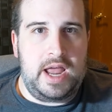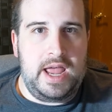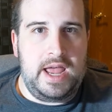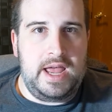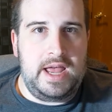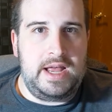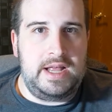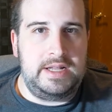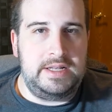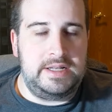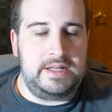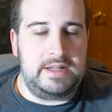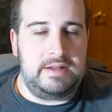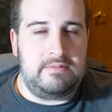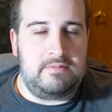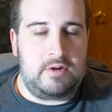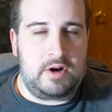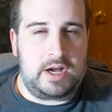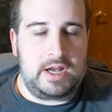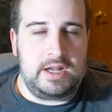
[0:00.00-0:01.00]
and
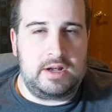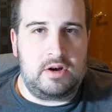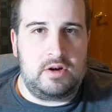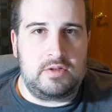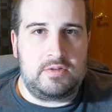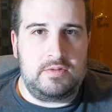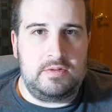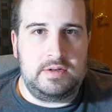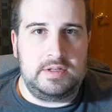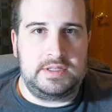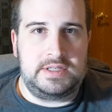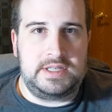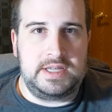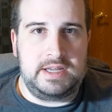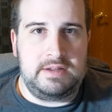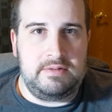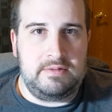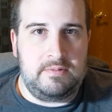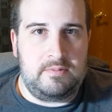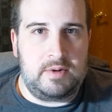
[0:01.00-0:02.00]
we're going to go through and
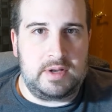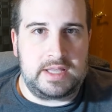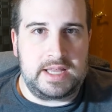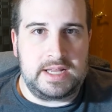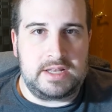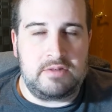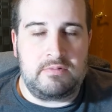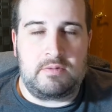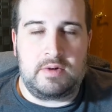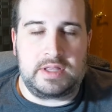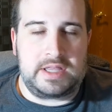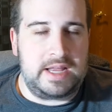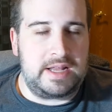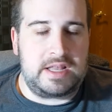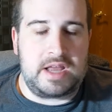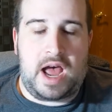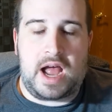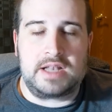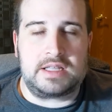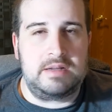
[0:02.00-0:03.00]
see what they
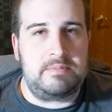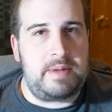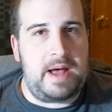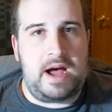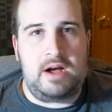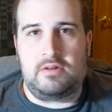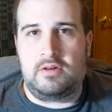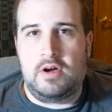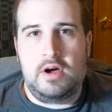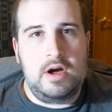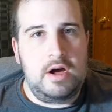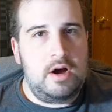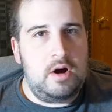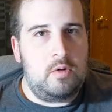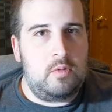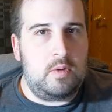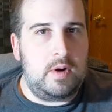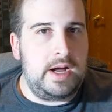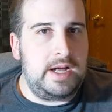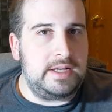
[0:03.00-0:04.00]
talked
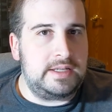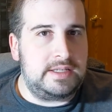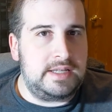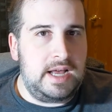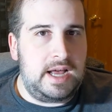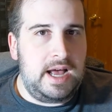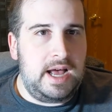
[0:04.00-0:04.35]
about, what